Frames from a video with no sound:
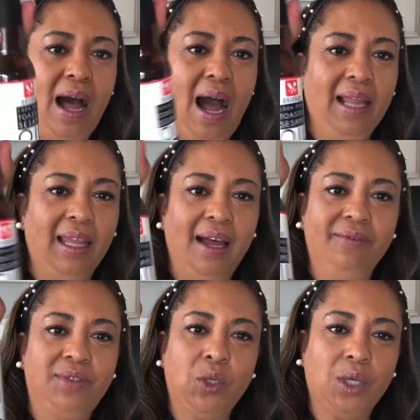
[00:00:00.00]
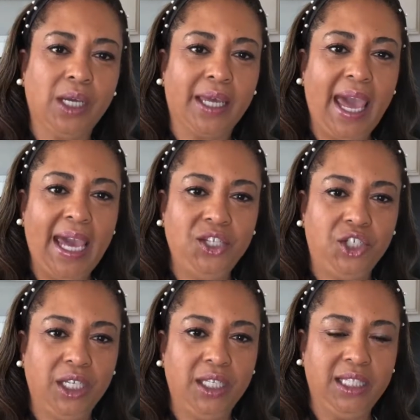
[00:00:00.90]
I love to cook
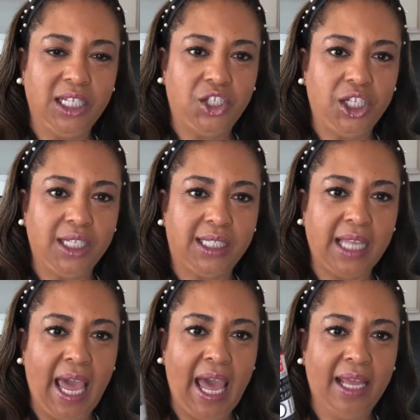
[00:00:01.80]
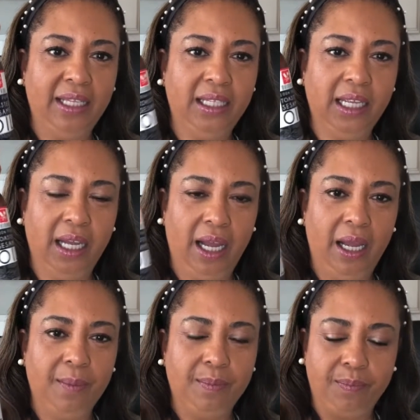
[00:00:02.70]
Asian dishes, and
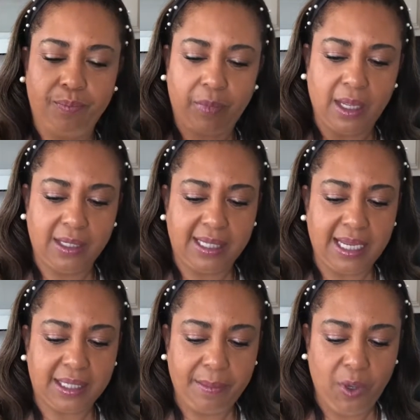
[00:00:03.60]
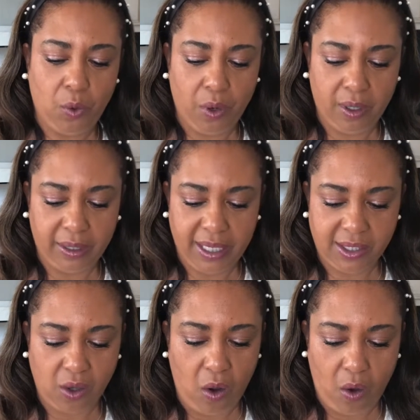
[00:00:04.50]
sesame oil
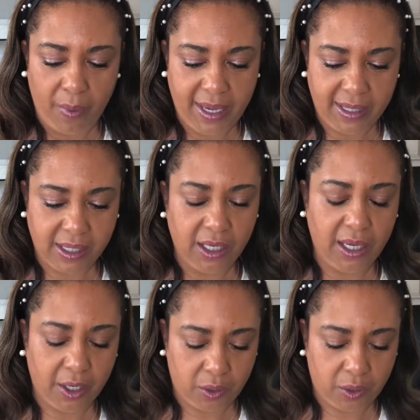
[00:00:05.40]
is always a